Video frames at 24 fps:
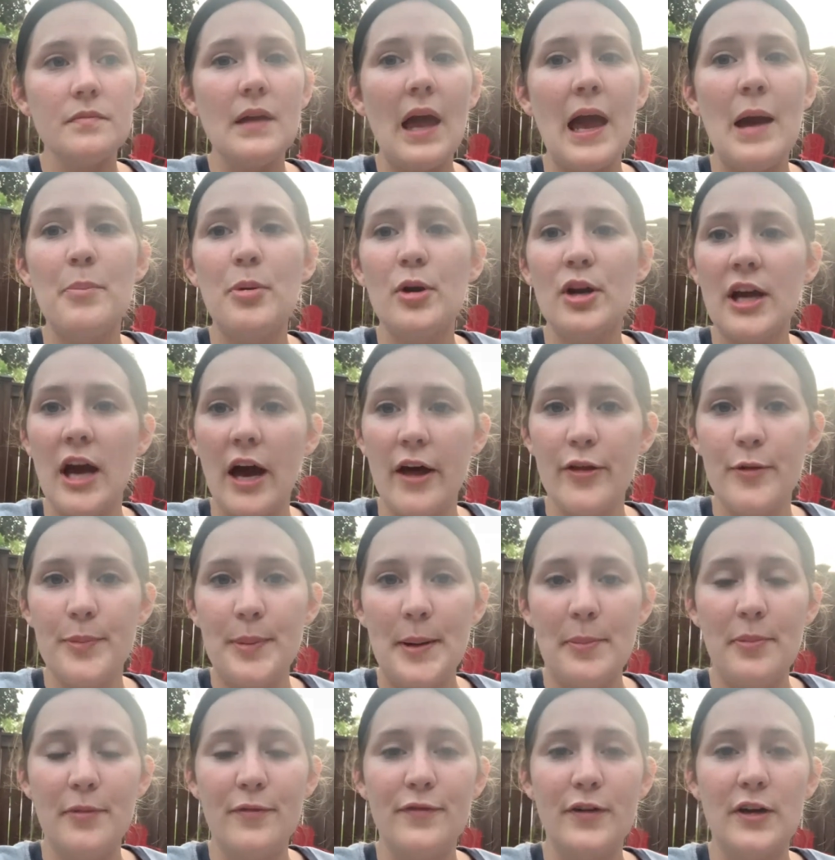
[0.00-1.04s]
and putting other
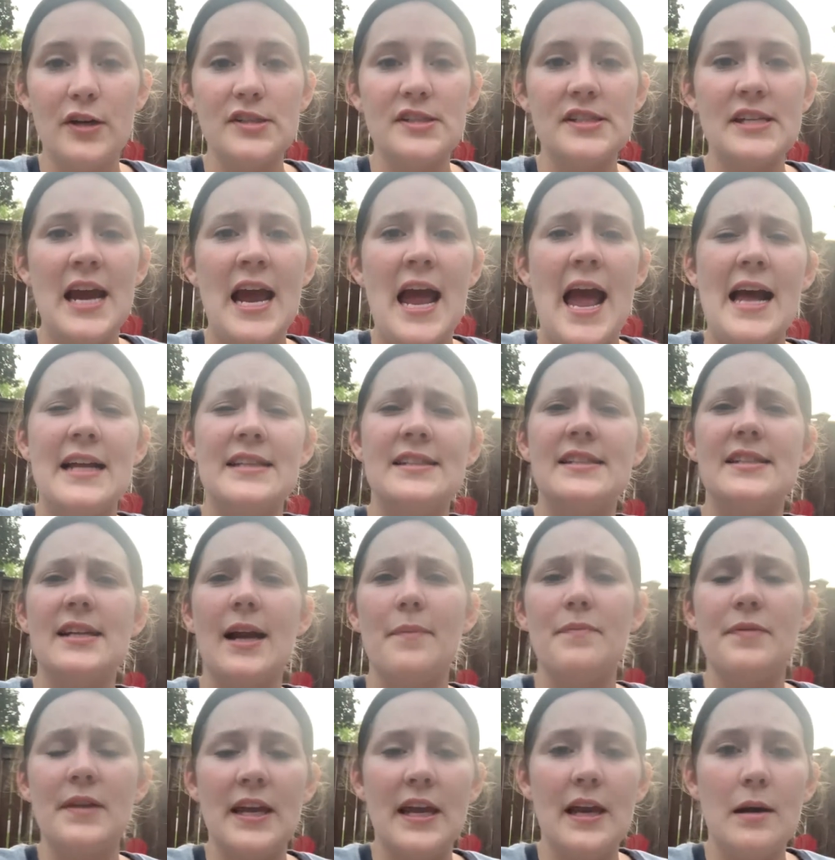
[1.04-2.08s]
people first and
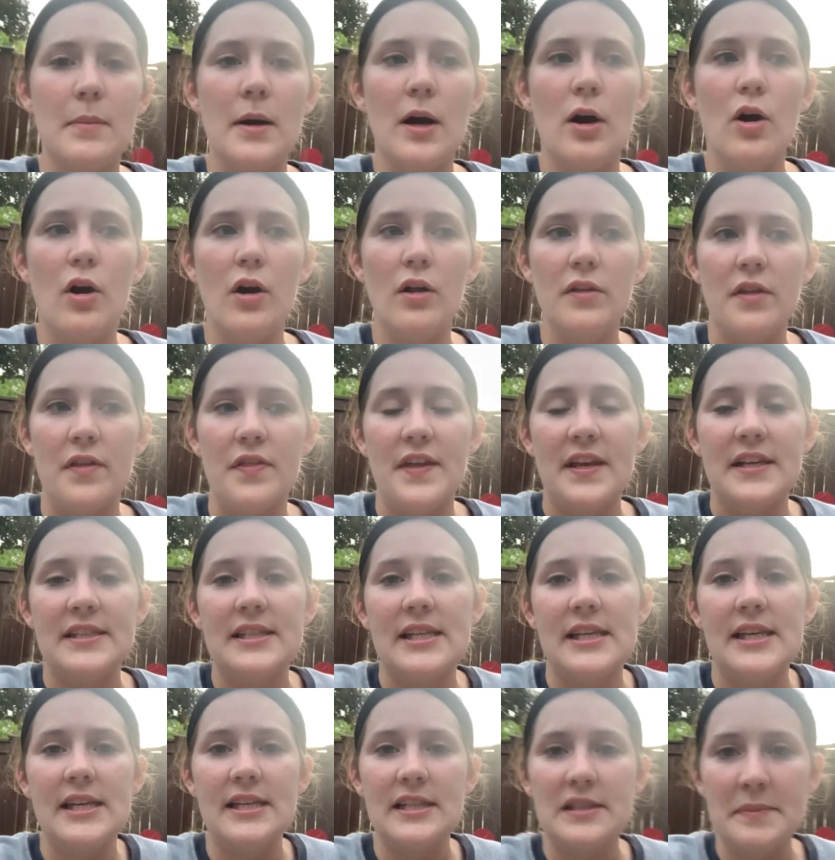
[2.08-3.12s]
stop thinking about all the things
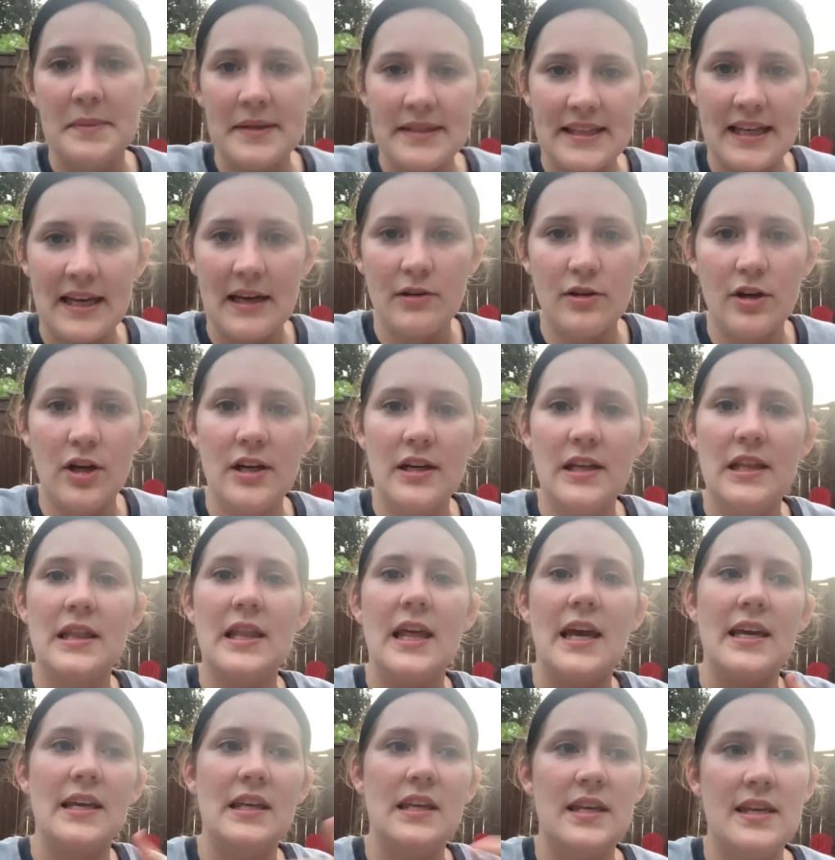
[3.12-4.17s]
that he's missing out on and
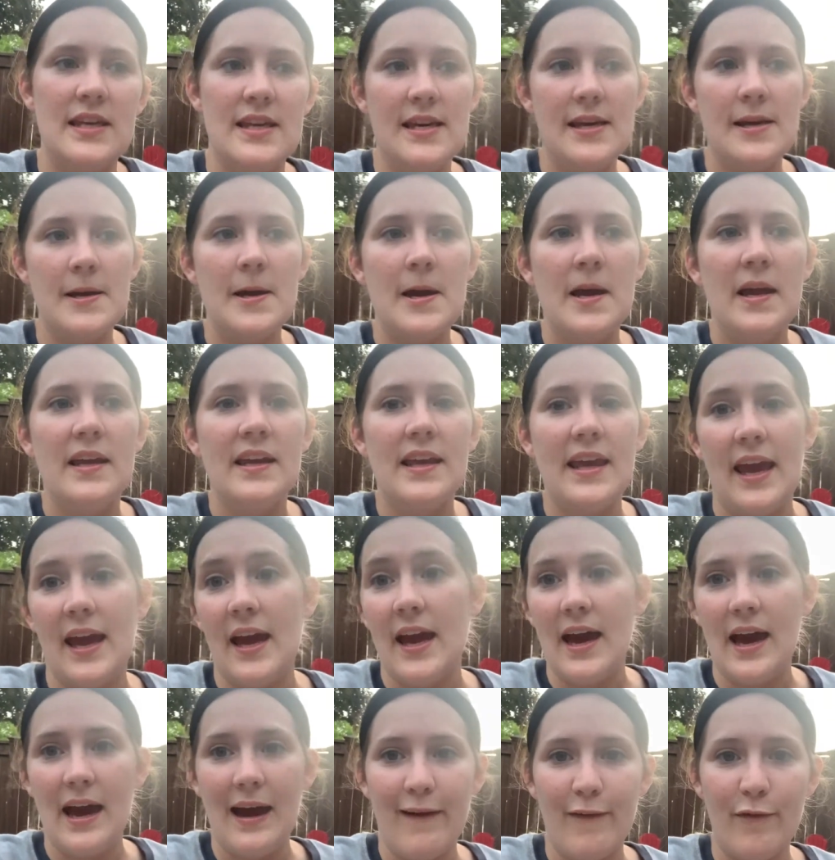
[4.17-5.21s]
that he can't
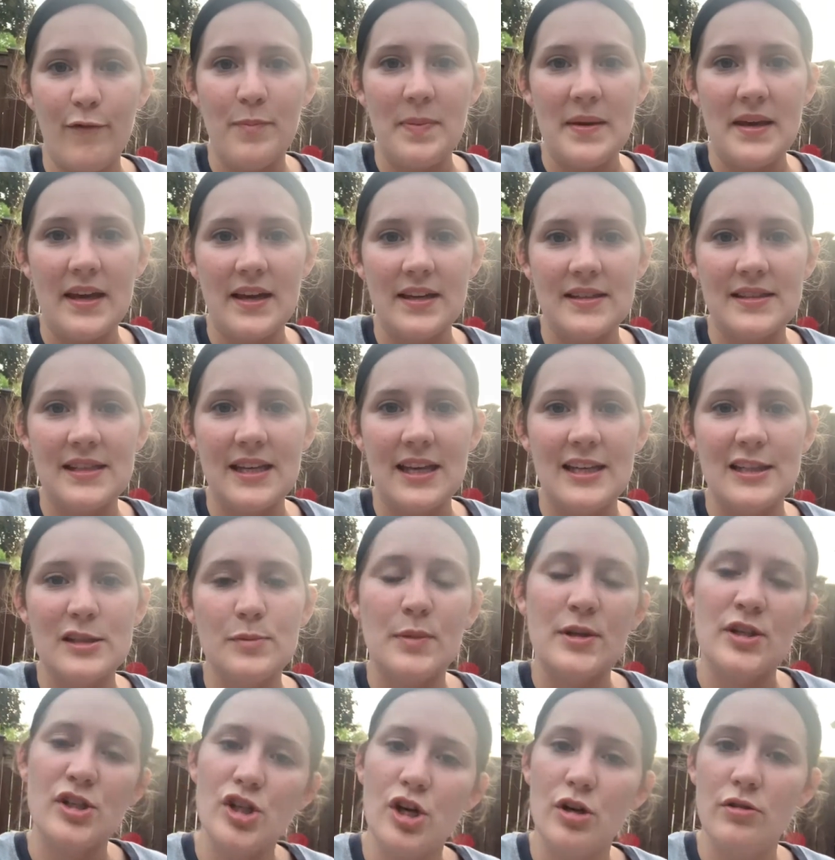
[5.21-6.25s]
have because he's
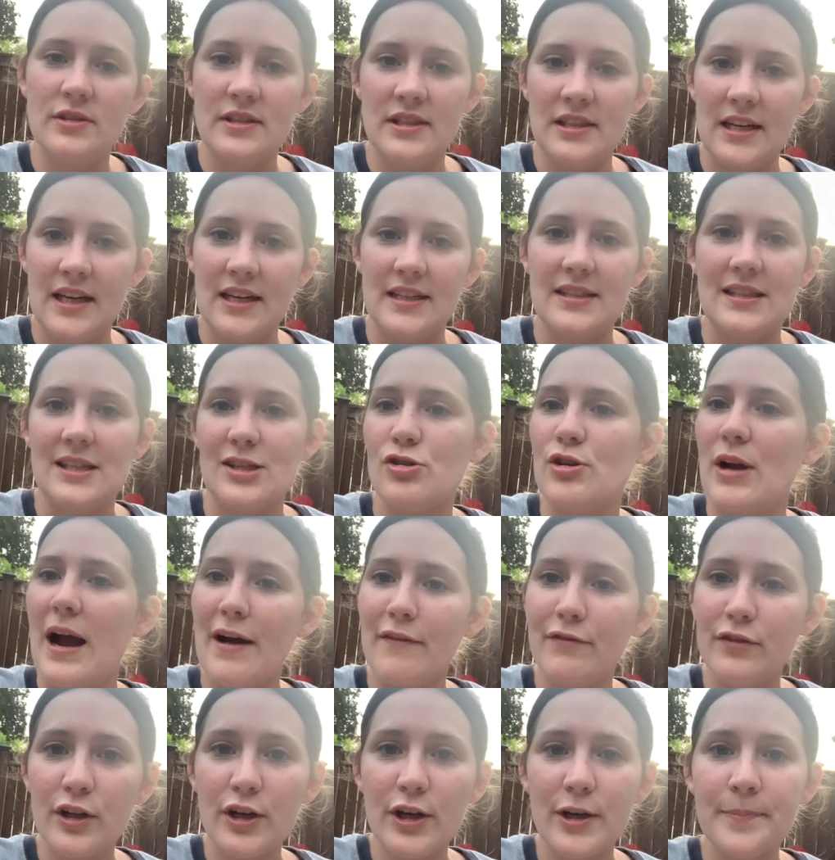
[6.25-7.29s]
been chosen as a
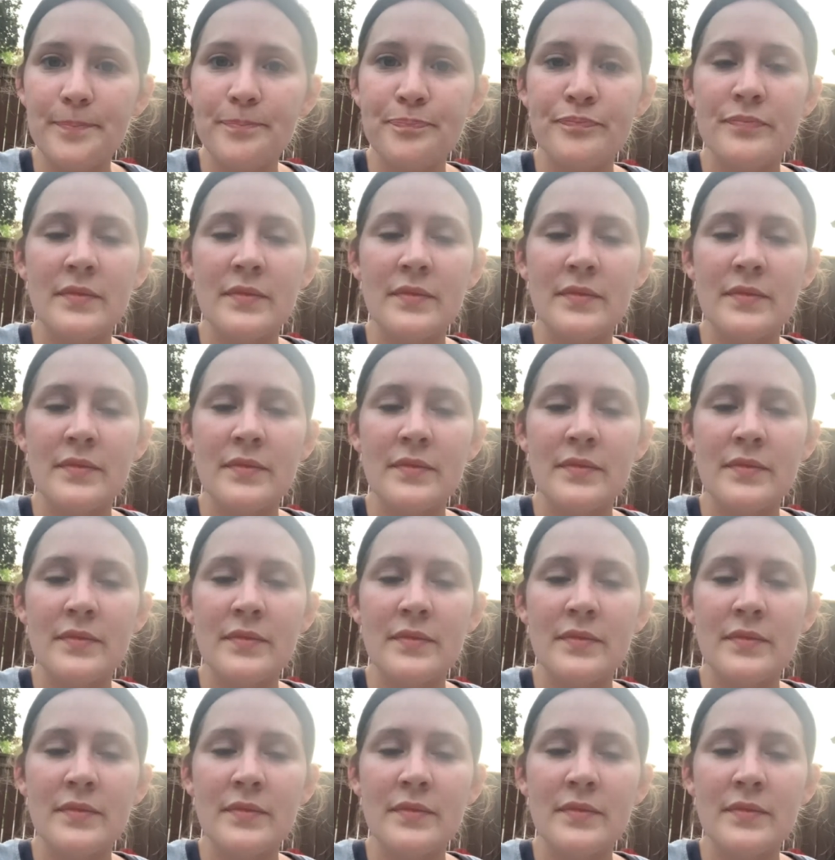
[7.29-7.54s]
traveler.